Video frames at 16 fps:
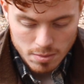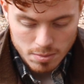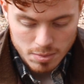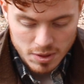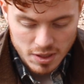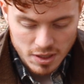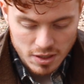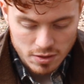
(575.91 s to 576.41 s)

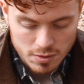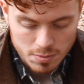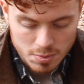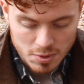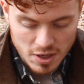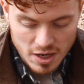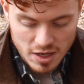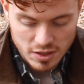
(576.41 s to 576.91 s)
Please
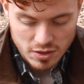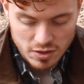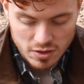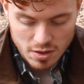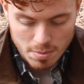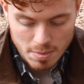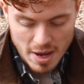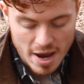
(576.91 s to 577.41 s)
press
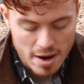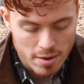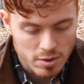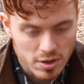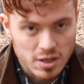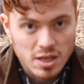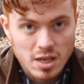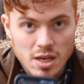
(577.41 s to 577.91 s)
the
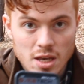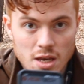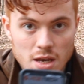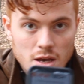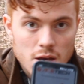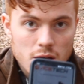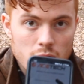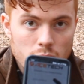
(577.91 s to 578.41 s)
power key